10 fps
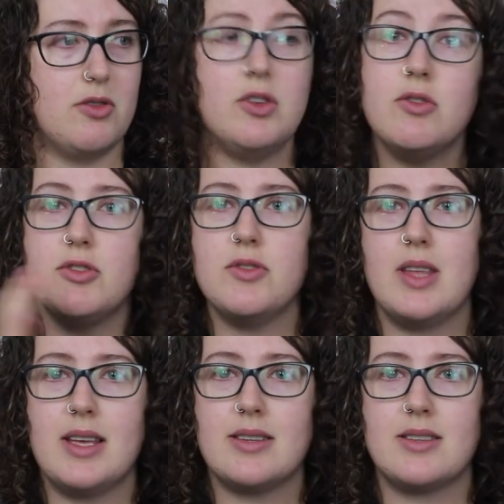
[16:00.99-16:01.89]
know, you do
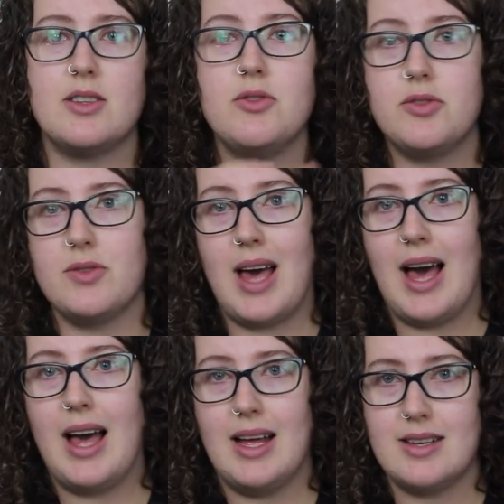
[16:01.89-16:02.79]
this, you do
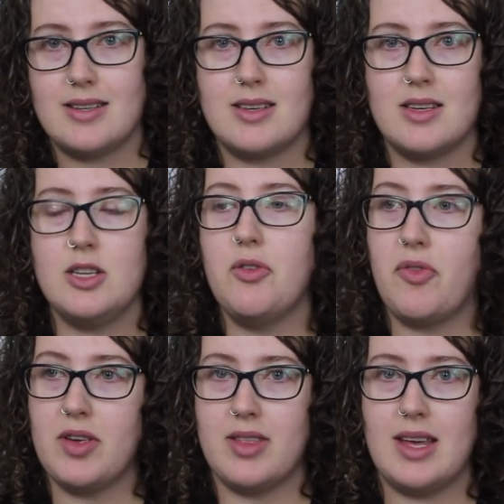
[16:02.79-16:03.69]
that, you
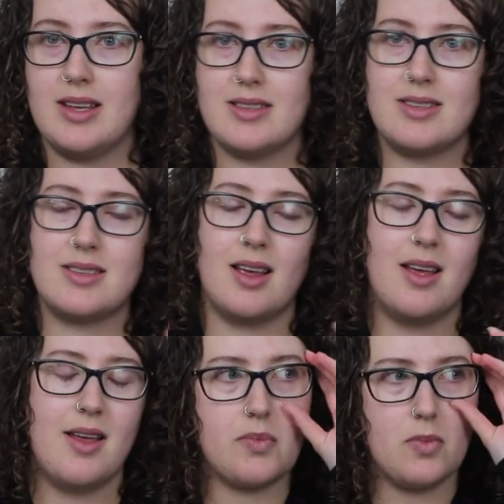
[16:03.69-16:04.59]
feel this,
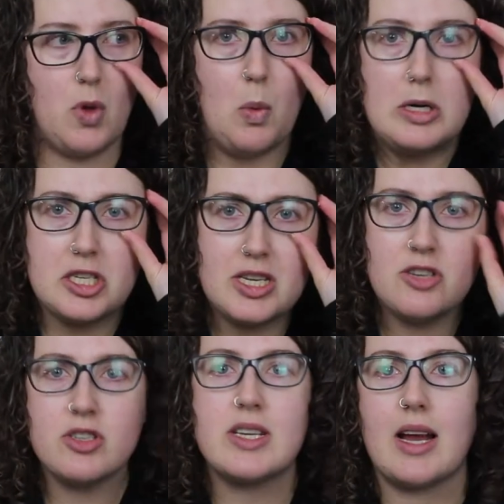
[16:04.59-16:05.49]
which is
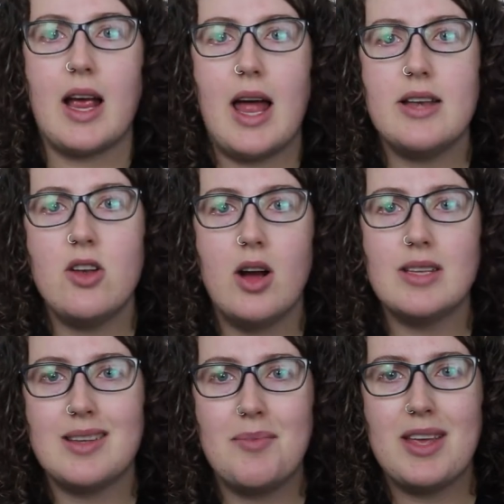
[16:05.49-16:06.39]
interesting, and
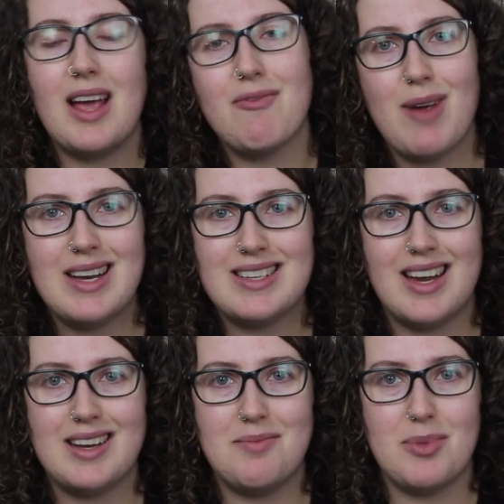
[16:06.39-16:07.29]
not something I've read a
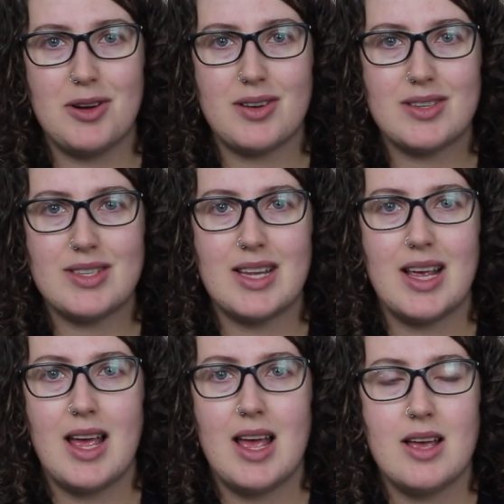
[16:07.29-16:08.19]
ton in books.
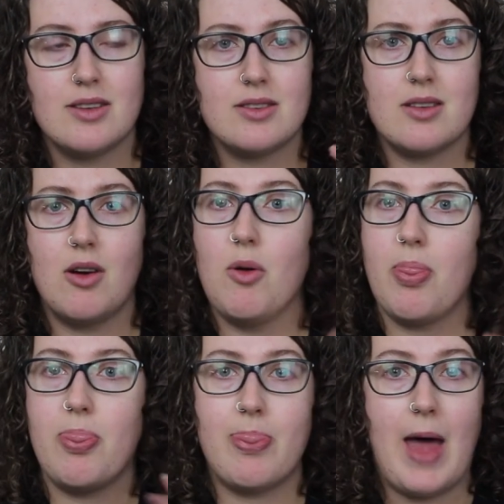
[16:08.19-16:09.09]

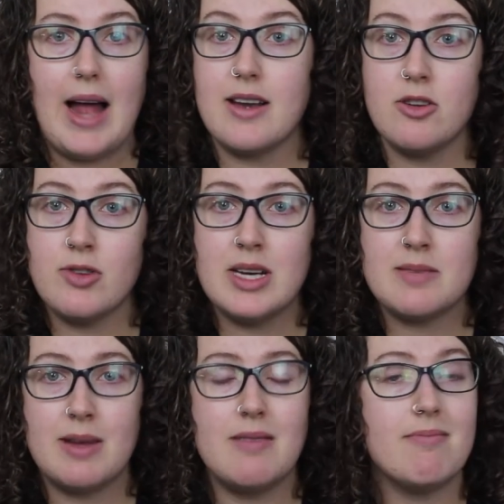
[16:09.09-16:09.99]
So that
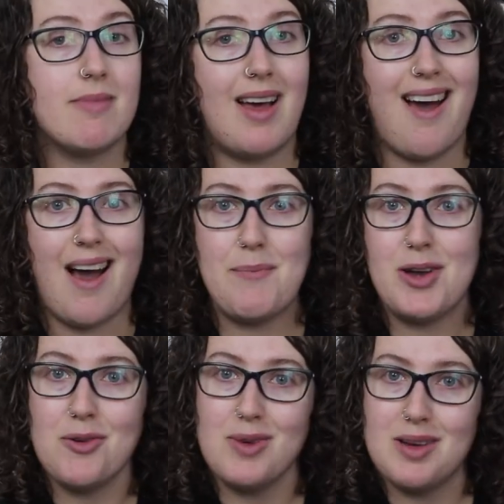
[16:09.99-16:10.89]
intrigues me.
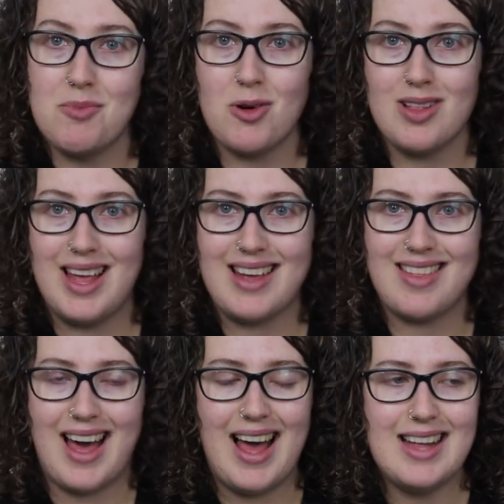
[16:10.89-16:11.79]
Happy to read more
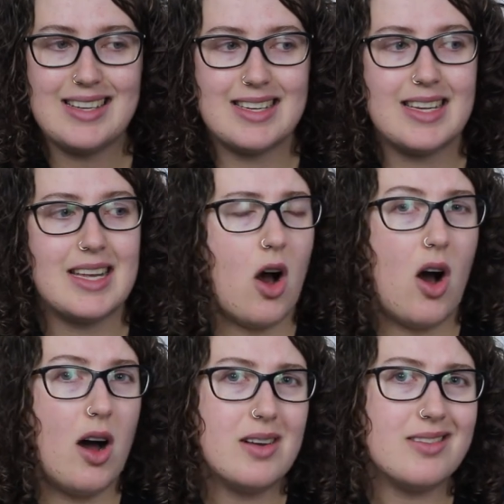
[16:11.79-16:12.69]
like that.
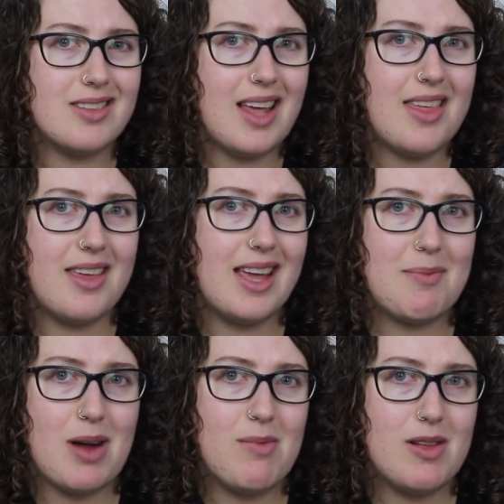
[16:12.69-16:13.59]
Honestly, I think
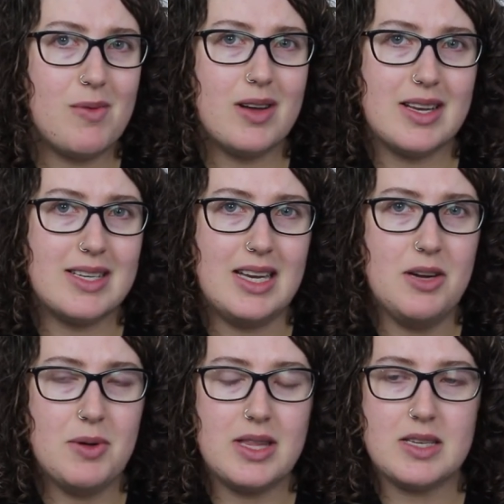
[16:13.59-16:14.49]
I probably will
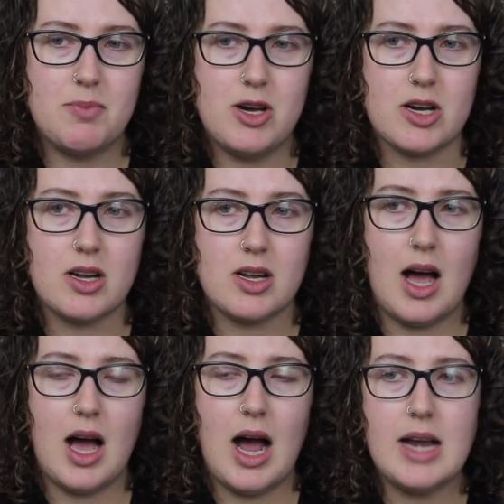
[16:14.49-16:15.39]
continue with this book.
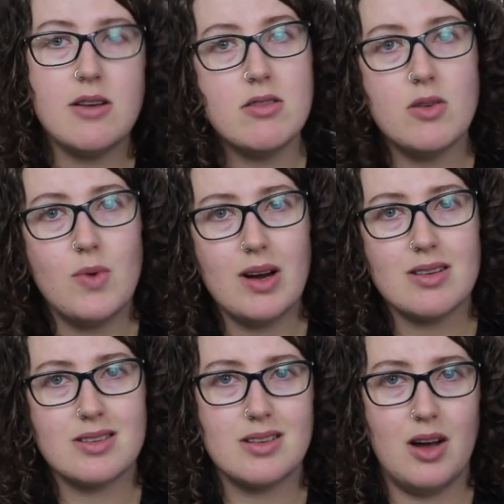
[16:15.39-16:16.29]
I don't know where
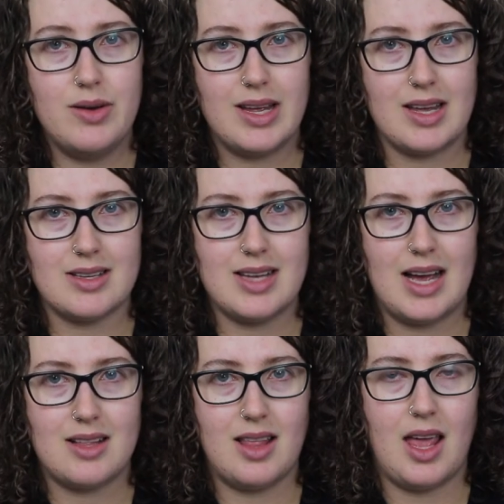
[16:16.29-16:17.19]
it's going
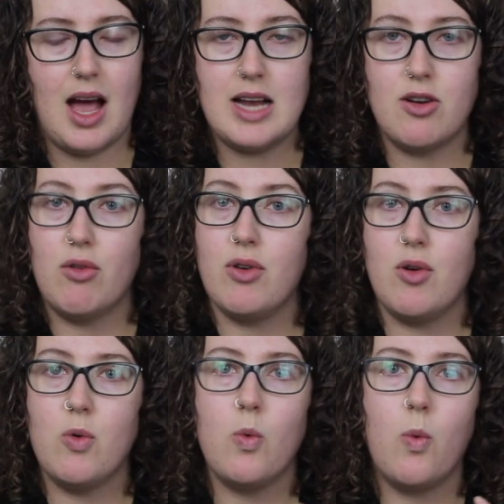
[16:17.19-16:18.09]
exactly. I don't
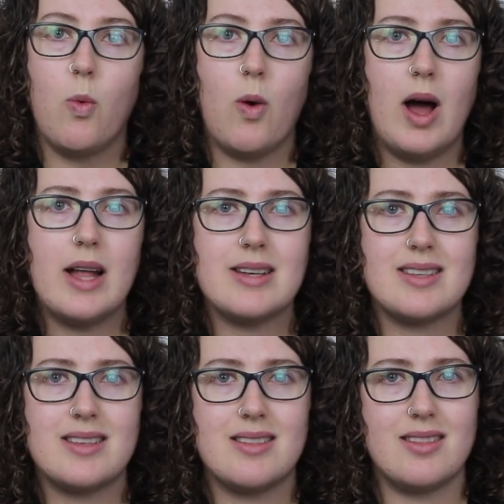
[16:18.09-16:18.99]
know what
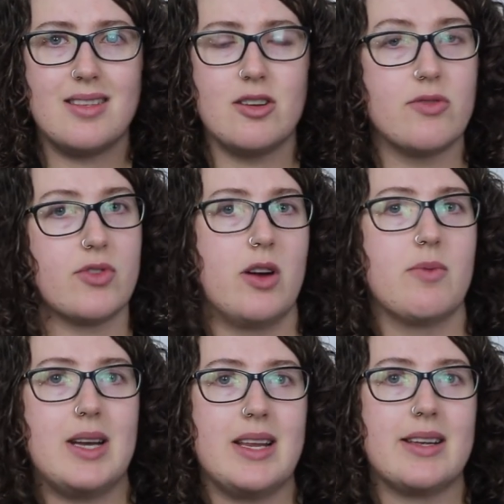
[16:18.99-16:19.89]
the overall
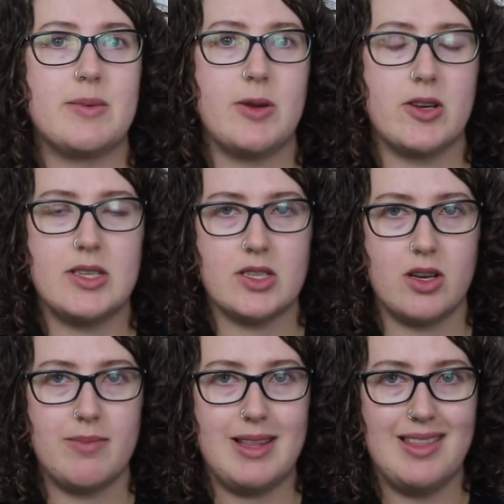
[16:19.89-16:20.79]
reading experience is
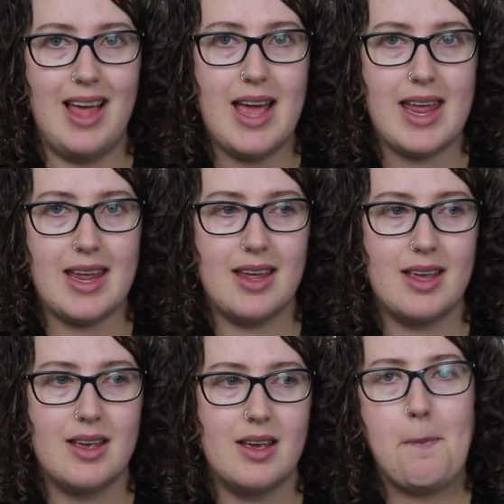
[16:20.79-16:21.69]
going to be like,
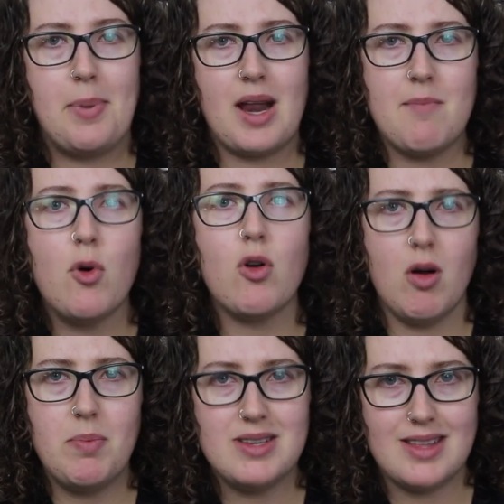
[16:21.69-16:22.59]
but I'm more
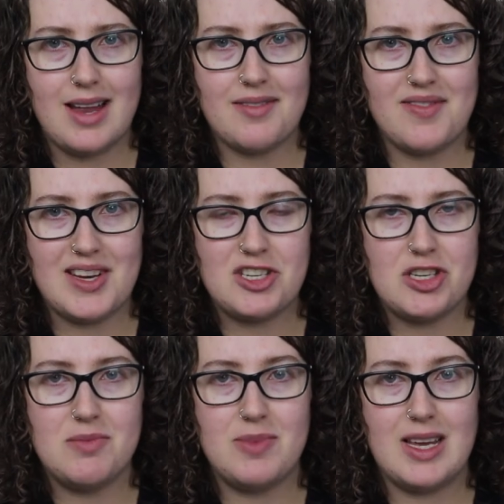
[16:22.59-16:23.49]
open to that in
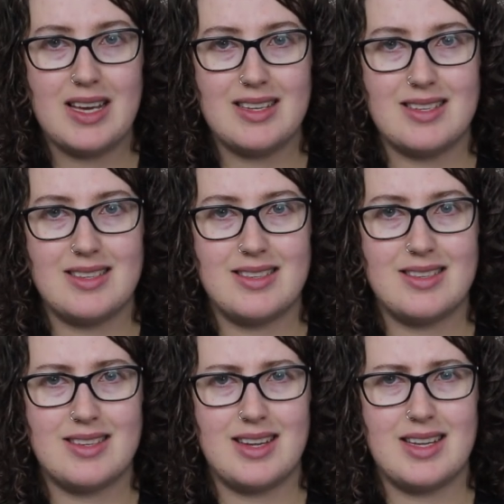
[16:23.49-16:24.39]
fiction
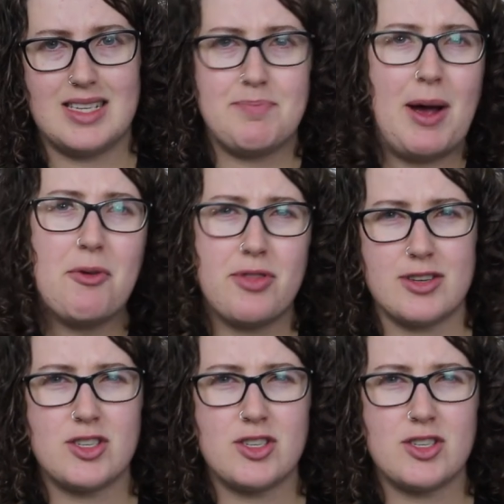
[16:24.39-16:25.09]
because it's about the